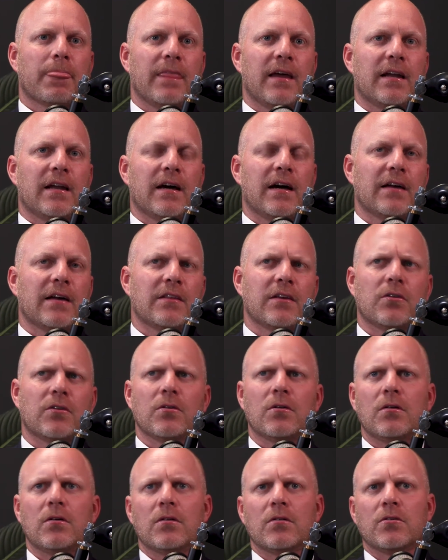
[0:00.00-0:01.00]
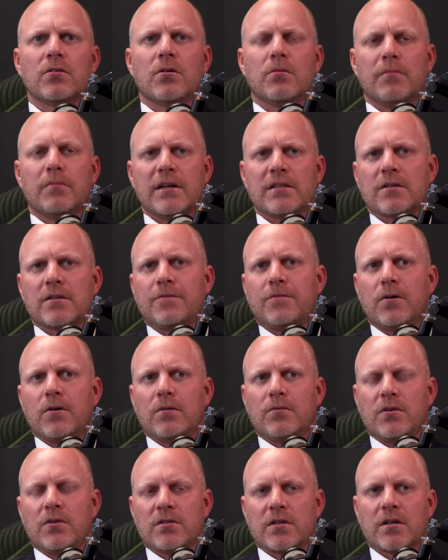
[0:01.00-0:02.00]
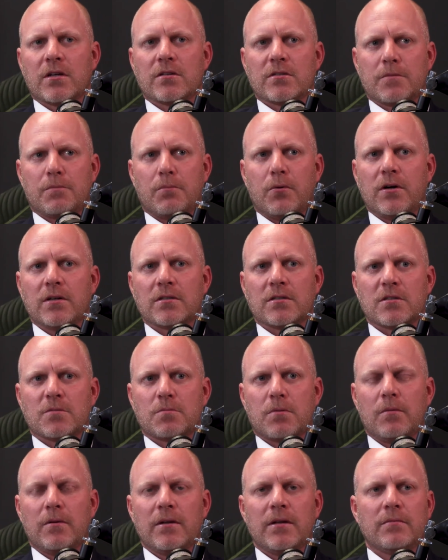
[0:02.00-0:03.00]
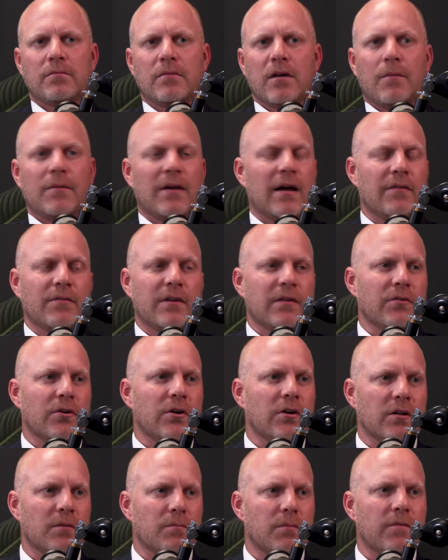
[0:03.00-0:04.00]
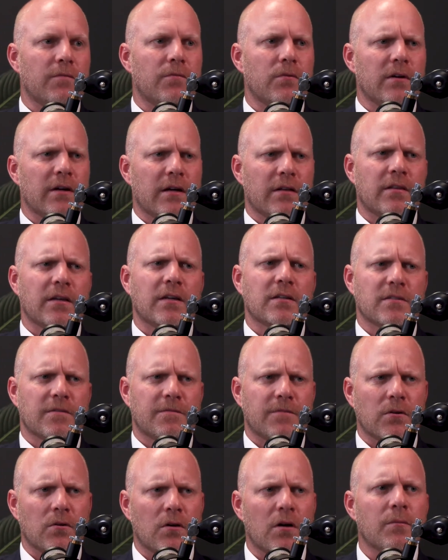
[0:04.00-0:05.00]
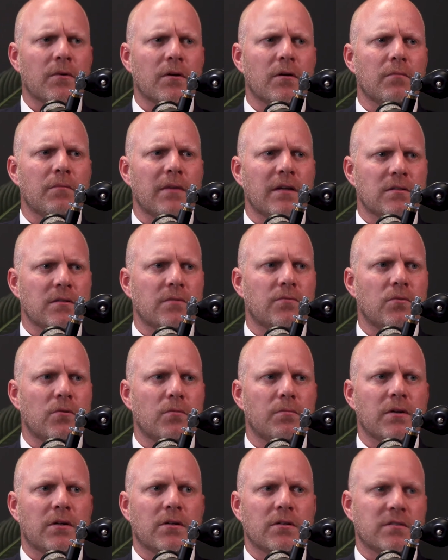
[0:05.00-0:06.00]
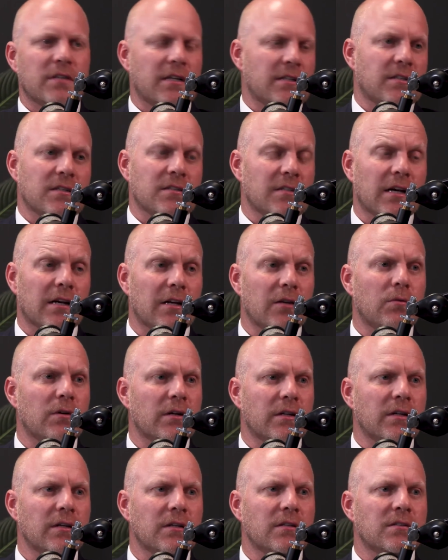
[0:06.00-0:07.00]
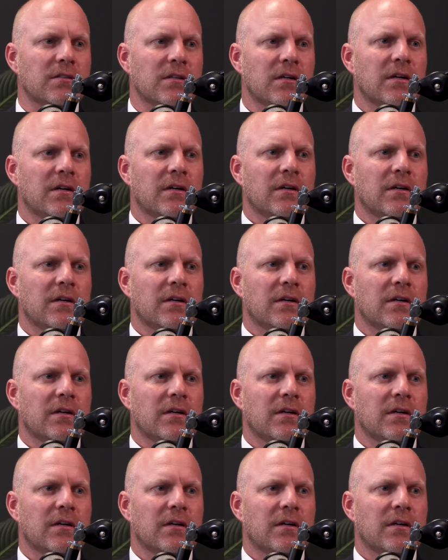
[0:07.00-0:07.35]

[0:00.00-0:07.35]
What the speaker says: and I think your metaphor of using it as a poison is probably, I've never heard it before, and I think it's a phenomenal metaphor because that's exactly what it is.